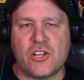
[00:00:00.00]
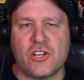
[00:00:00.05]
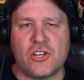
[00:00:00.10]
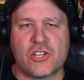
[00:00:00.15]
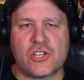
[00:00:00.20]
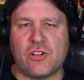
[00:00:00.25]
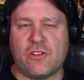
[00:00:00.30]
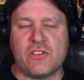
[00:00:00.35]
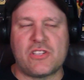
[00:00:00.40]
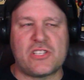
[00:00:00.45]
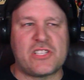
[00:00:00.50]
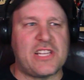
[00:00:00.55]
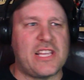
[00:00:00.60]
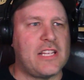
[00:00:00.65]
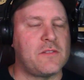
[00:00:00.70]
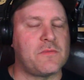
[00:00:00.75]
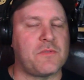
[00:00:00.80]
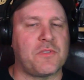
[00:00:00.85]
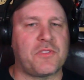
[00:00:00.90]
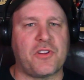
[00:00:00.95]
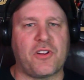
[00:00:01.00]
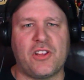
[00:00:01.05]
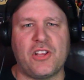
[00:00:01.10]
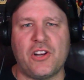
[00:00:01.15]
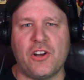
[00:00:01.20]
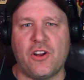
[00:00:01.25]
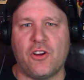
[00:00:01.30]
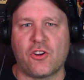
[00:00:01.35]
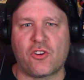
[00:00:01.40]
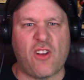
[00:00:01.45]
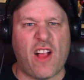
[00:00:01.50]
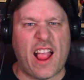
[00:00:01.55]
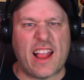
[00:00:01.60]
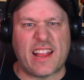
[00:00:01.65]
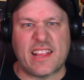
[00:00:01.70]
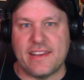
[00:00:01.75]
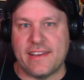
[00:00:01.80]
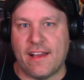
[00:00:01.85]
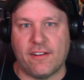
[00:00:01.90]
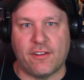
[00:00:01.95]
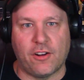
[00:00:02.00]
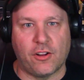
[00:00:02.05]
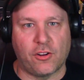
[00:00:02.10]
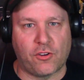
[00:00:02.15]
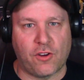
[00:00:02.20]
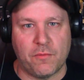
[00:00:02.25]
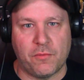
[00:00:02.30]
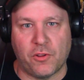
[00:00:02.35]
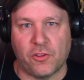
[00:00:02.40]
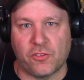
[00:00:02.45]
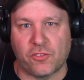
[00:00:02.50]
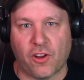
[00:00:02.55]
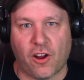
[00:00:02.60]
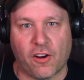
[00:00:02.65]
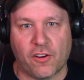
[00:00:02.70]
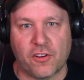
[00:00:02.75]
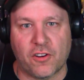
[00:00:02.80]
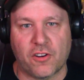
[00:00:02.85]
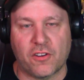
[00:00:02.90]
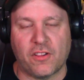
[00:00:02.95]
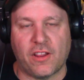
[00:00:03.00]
could have showed scenes with her, you know, cracking down on criminals harder,